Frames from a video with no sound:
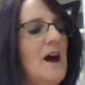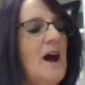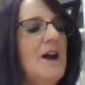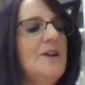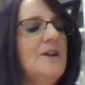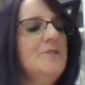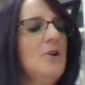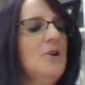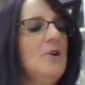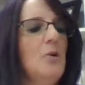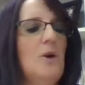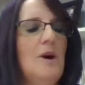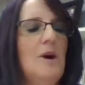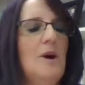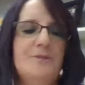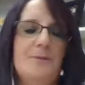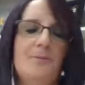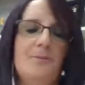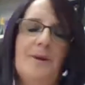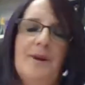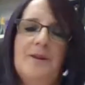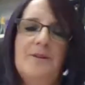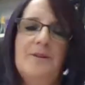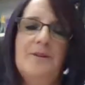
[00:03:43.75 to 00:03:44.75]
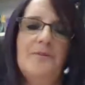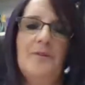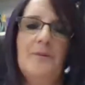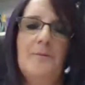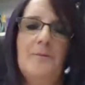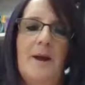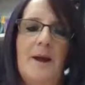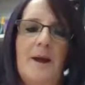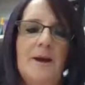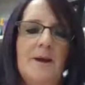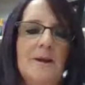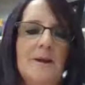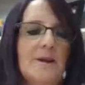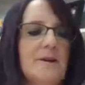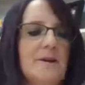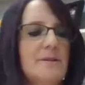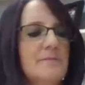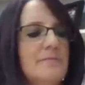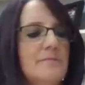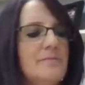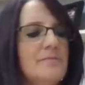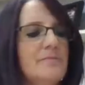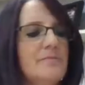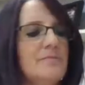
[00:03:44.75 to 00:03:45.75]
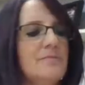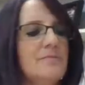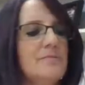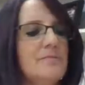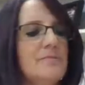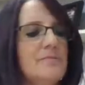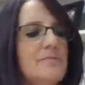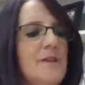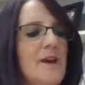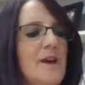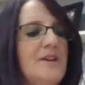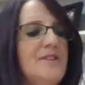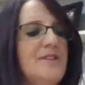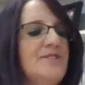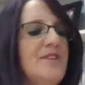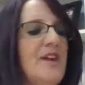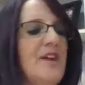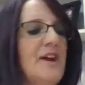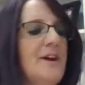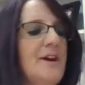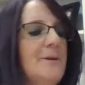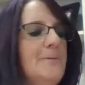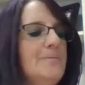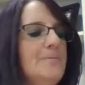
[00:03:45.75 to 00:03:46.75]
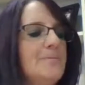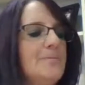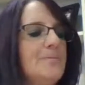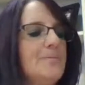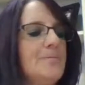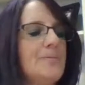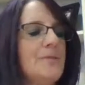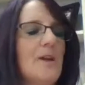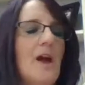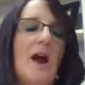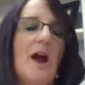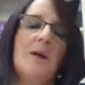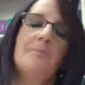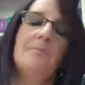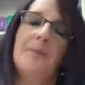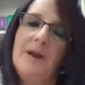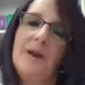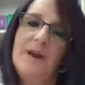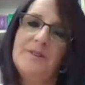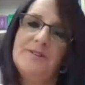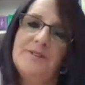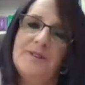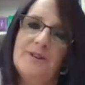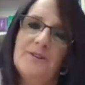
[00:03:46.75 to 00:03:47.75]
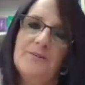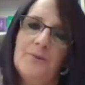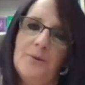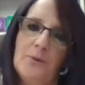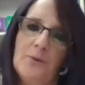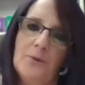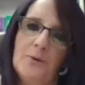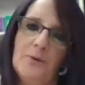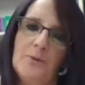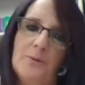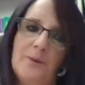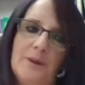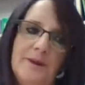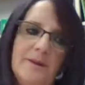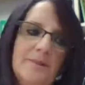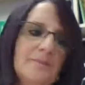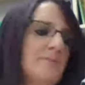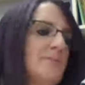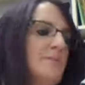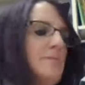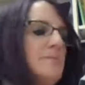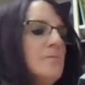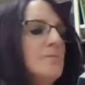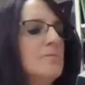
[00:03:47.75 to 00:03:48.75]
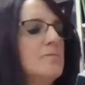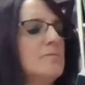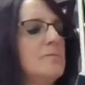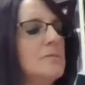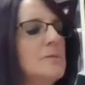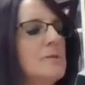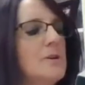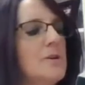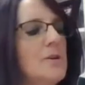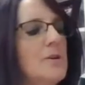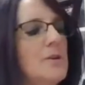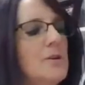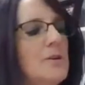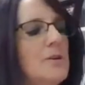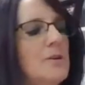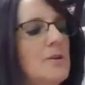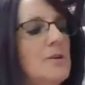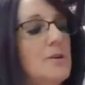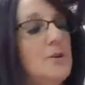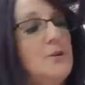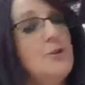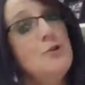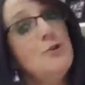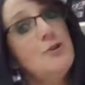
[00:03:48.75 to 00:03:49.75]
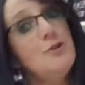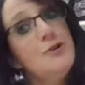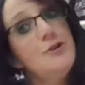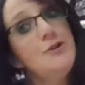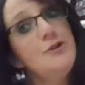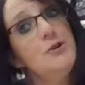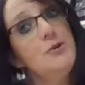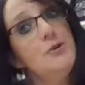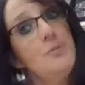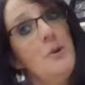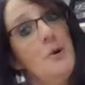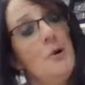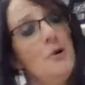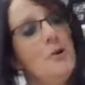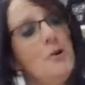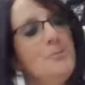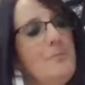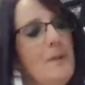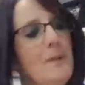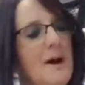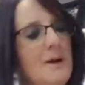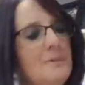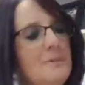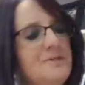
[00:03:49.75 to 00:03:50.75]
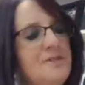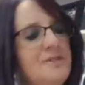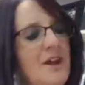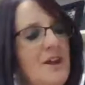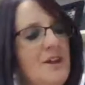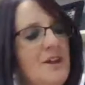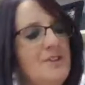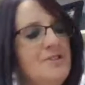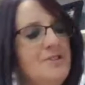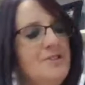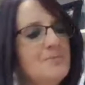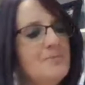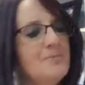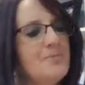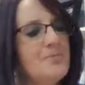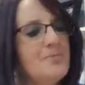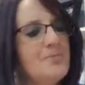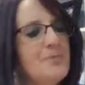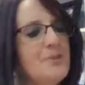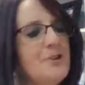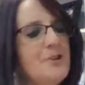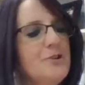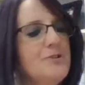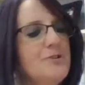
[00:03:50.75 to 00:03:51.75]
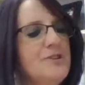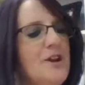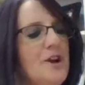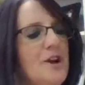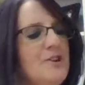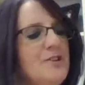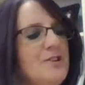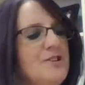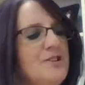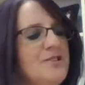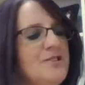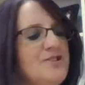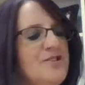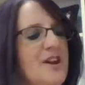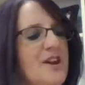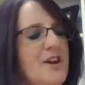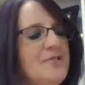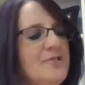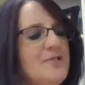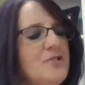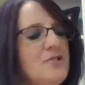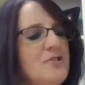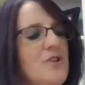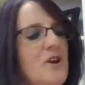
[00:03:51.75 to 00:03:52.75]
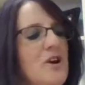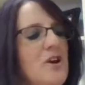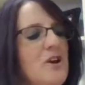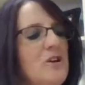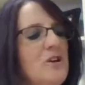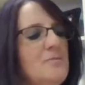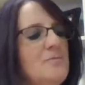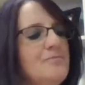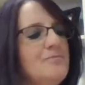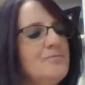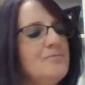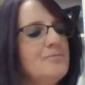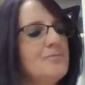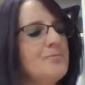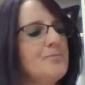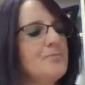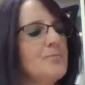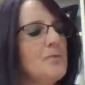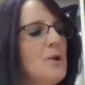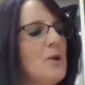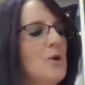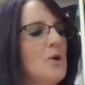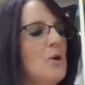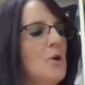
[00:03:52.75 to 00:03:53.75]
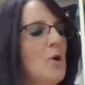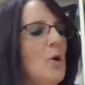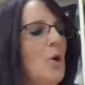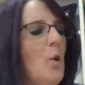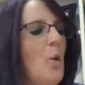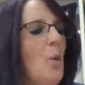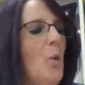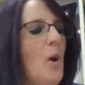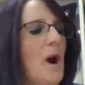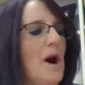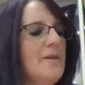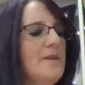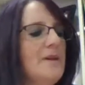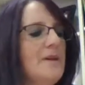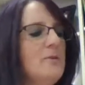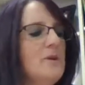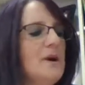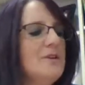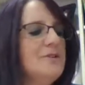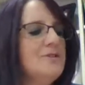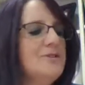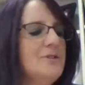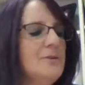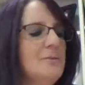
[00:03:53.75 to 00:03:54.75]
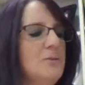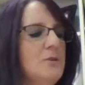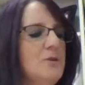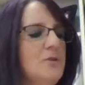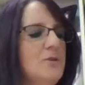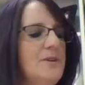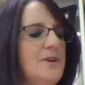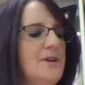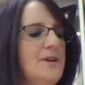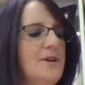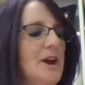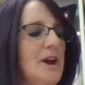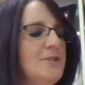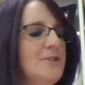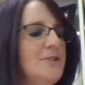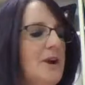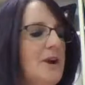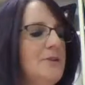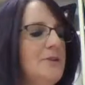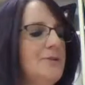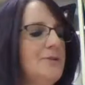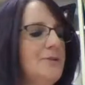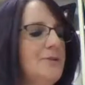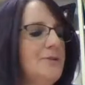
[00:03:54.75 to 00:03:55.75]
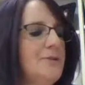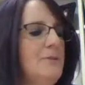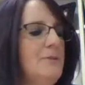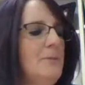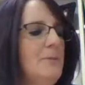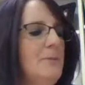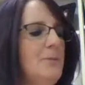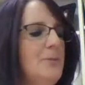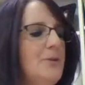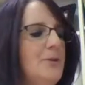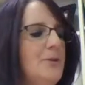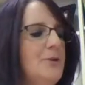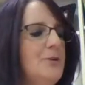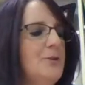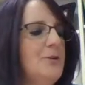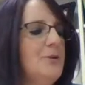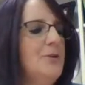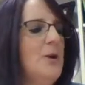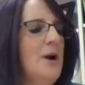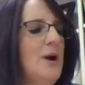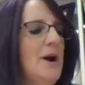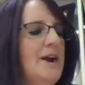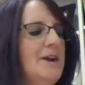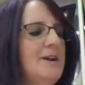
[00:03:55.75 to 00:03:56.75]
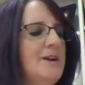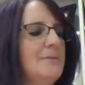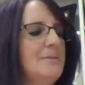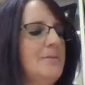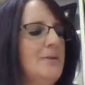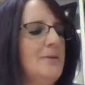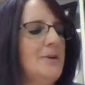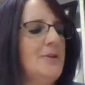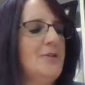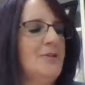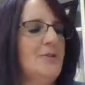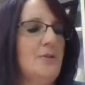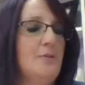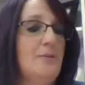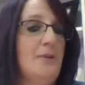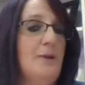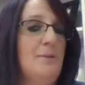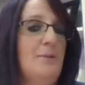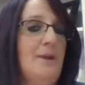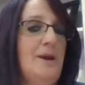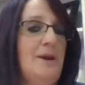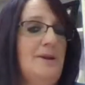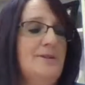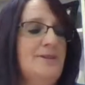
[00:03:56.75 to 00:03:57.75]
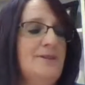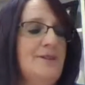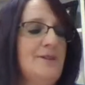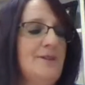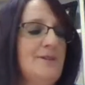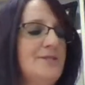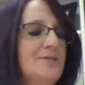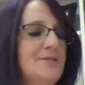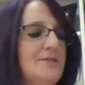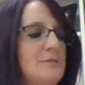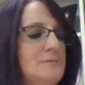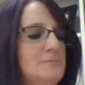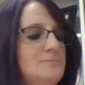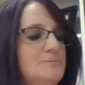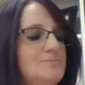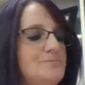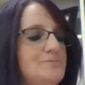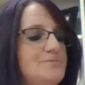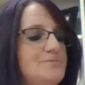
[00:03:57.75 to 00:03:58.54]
I don't want to paint for Mac. I say, I'm painting for Ruby. You can do both, Bob says. You're an artist after all. While I watched the movie, I tried to come up with a new hiding place for my paintings.